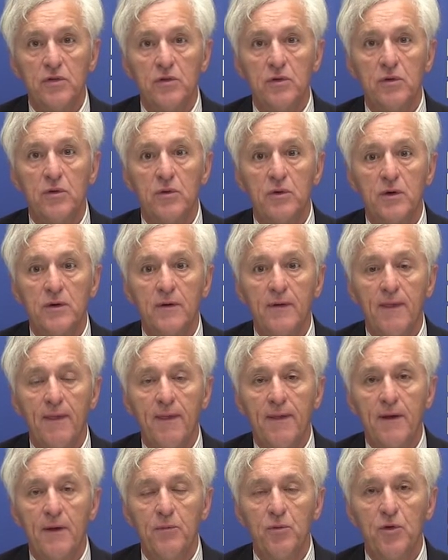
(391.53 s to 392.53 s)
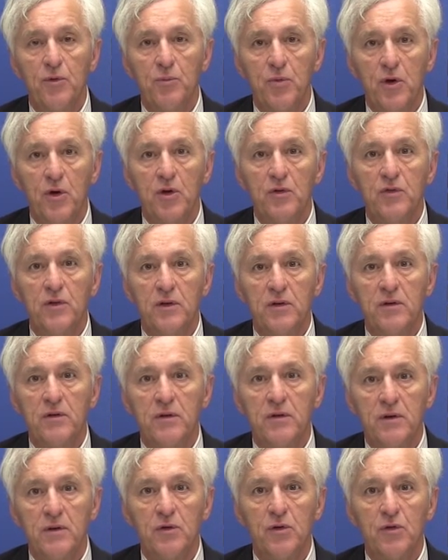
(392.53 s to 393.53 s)
So I'm really proud of it,
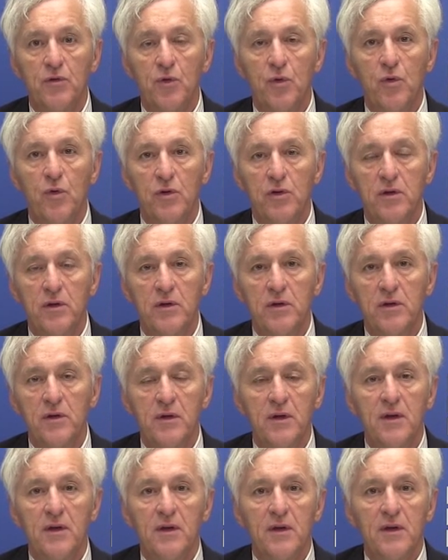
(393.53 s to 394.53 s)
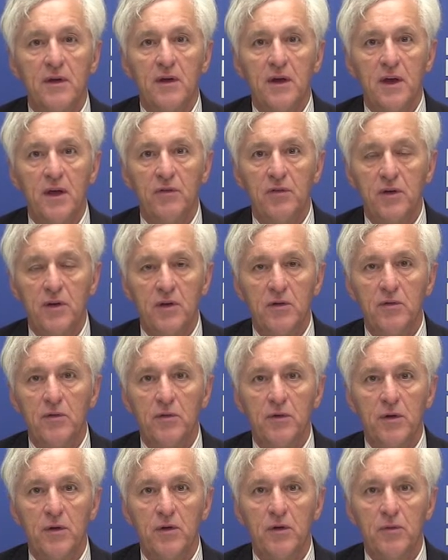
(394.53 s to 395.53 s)
and I look forward to having it
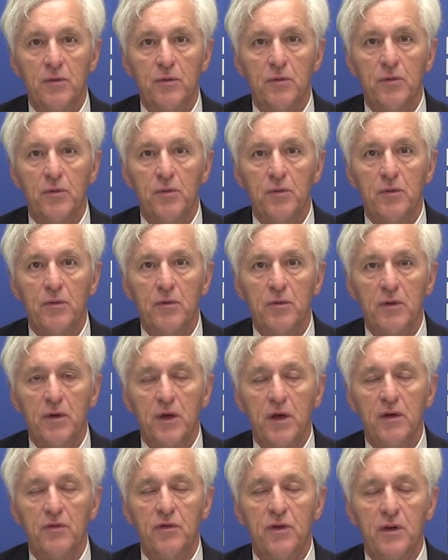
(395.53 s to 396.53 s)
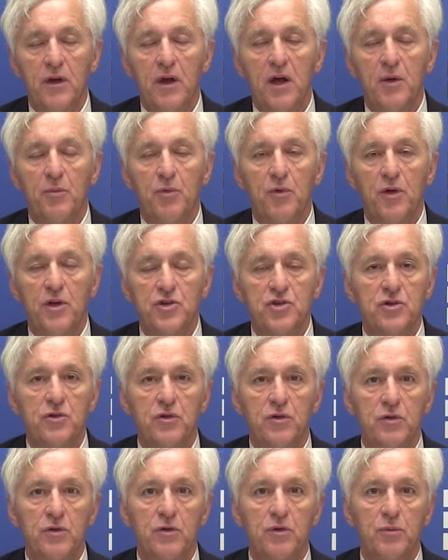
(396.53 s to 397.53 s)

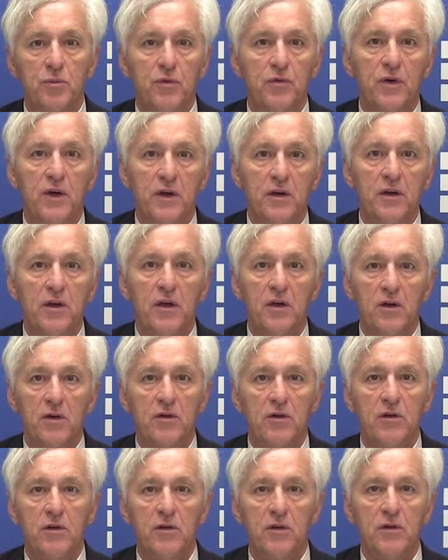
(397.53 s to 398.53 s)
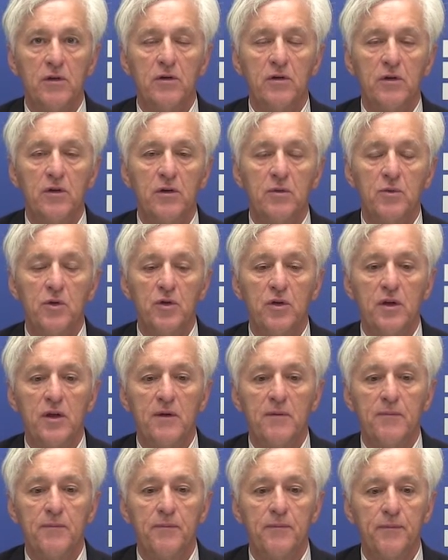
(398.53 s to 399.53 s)
operational to provide care to the community.